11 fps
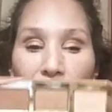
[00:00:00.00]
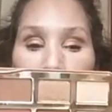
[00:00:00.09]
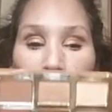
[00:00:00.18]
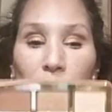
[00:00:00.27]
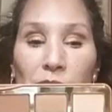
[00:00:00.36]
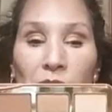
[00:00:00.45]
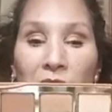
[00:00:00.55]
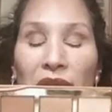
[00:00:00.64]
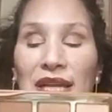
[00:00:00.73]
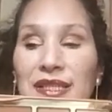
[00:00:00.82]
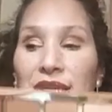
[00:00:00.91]

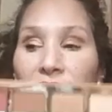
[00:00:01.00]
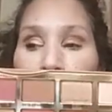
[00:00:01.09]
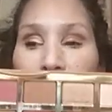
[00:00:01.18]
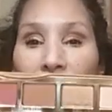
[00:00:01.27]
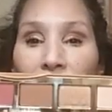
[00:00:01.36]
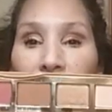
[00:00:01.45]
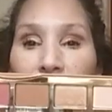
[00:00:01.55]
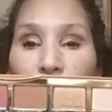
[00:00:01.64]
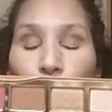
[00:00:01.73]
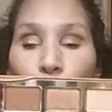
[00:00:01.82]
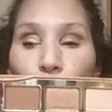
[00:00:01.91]
I did compare it
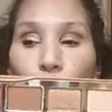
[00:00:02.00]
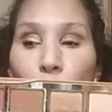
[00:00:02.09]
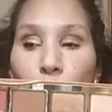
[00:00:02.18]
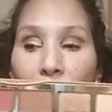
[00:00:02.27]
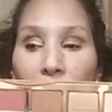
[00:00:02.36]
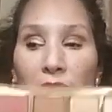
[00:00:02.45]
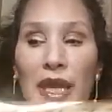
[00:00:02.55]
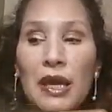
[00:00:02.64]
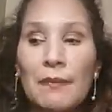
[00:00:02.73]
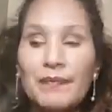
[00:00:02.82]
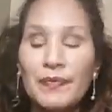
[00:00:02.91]
to
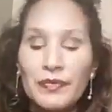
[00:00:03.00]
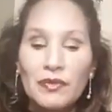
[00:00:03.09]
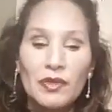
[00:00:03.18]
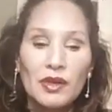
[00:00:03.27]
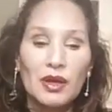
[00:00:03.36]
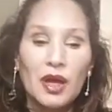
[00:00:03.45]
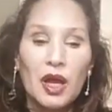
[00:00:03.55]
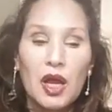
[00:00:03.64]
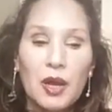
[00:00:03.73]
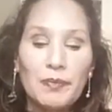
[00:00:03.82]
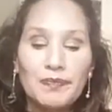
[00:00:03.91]
my
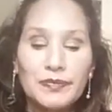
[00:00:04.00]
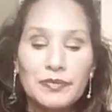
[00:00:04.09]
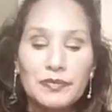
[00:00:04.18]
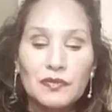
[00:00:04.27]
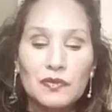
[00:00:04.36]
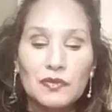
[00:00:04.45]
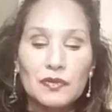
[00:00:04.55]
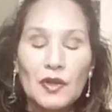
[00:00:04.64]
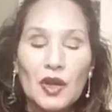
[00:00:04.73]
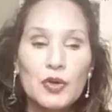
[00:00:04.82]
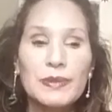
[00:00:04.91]

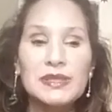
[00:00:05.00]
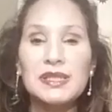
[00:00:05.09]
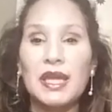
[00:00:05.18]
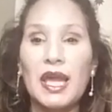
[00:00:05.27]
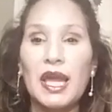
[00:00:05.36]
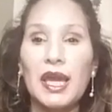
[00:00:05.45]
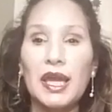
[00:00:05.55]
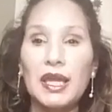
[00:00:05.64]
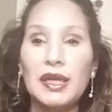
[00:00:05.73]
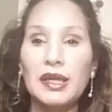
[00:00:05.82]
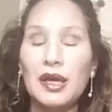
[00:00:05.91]
Urban
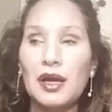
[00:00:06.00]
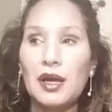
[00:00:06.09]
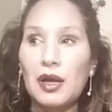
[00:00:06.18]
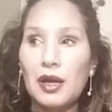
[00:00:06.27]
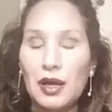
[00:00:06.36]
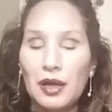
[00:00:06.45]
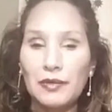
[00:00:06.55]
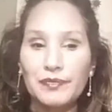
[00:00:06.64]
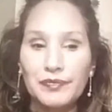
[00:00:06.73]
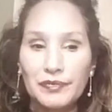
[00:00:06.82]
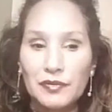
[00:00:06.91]
Decay,
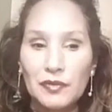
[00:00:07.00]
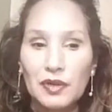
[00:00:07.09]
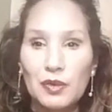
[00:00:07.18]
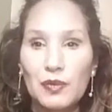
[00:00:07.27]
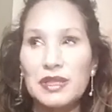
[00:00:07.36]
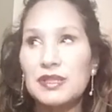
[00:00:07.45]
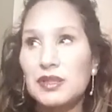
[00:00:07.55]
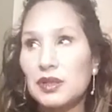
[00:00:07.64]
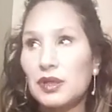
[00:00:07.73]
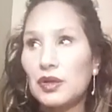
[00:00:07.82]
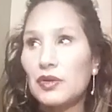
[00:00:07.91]
what is
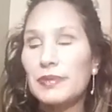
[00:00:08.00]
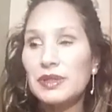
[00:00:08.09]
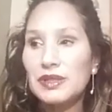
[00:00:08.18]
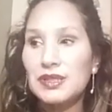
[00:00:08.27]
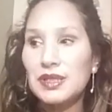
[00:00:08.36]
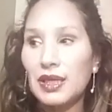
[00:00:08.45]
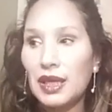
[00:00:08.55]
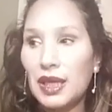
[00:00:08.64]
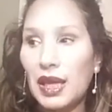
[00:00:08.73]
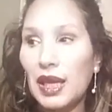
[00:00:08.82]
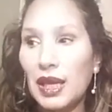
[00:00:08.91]
it? Urban
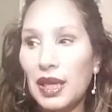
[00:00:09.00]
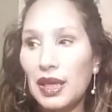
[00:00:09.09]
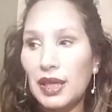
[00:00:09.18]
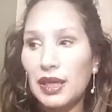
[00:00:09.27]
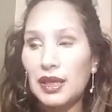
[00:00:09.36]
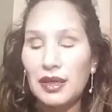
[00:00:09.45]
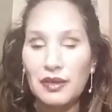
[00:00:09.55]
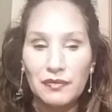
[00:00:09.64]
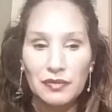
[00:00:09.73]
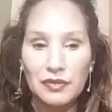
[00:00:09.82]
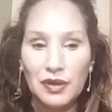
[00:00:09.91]
Decay,
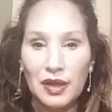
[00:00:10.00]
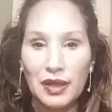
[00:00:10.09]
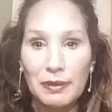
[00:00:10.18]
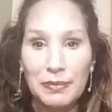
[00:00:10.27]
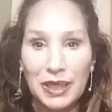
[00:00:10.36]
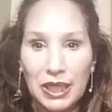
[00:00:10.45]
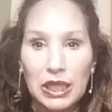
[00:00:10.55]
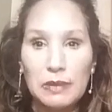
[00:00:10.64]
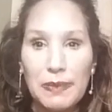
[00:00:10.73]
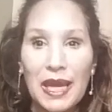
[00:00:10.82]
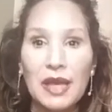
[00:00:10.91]
my
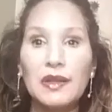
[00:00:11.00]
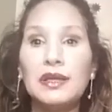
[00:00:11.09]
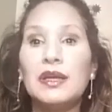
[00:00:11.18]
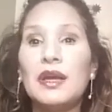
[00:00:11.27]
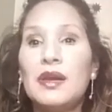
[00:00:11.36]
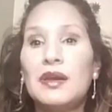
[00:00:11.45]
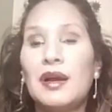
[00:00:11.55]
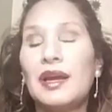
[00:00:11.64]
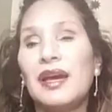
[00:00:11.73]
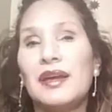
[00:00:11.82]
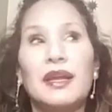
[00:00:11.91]
Heat palette.
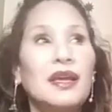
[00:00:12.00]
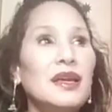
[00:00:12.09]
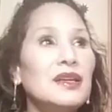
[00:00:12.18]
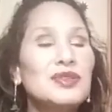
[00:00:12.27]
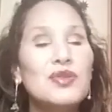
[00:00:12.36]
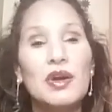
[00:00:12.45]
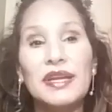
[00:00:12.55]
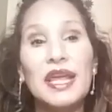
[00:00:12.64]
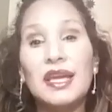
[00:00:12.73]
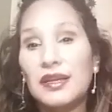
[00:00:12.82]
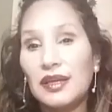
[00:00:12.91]
God, I can't talk.
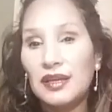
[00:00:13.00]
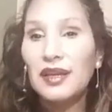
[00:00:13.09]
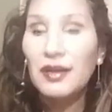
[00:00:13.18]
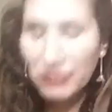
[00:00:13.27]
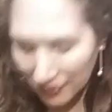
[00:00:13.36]
Naked Heat.